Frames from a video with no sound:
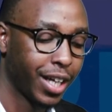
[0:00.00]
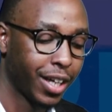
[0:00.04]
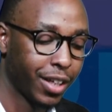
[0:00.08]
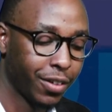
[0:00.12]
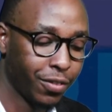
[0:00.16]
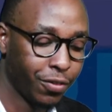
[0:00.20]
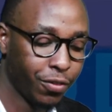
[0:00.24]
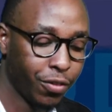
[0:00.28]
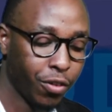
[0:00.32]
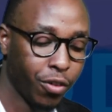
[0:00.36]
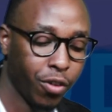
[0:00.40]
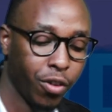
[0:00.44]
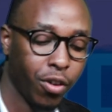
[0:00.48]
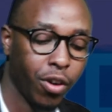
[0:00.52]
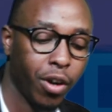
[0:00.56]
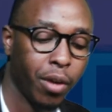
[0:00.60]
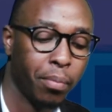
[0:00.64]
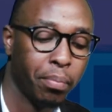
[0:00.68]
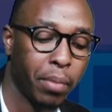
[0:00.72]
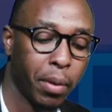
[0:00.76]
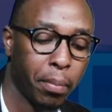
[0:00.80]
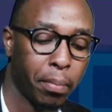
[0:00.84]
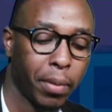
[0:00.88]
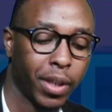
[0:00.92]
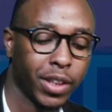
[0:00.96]
for a
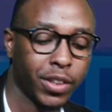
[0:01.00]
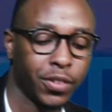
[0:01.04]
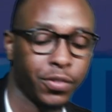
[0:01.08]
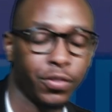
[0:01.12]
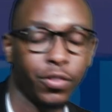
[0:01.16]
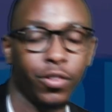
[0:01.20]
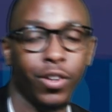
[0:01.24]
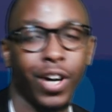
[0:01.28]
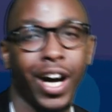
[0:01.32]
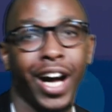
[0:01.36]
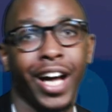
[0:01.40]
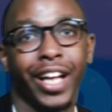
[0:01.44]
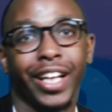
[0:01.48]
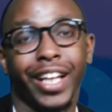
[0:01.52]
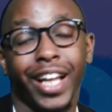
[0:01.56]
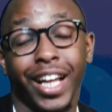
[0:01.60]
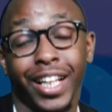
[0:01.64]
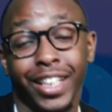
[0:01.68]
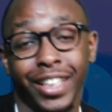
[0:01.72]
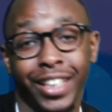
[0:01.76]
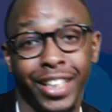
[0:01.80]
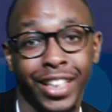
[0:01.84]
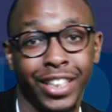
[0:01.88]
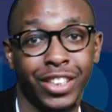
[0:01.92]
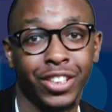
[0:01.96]
purposeful and
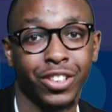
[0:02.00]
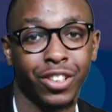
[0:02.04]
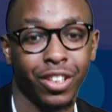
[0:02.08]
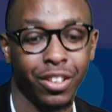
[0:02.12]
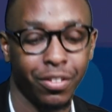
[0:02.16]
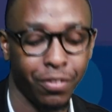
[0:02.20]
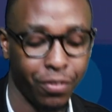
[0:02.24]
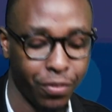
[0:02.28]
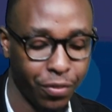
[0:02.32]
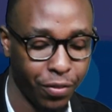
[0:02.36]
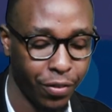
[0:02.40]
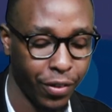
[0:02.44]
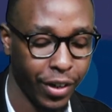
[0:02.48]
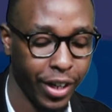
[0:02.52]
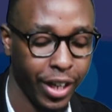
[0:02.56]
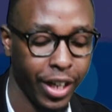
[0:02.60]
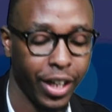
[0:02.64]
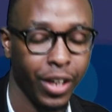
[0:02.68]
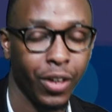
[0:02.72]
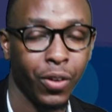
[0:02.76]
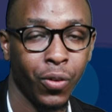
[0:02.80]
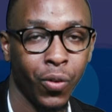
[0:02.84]
addiction-free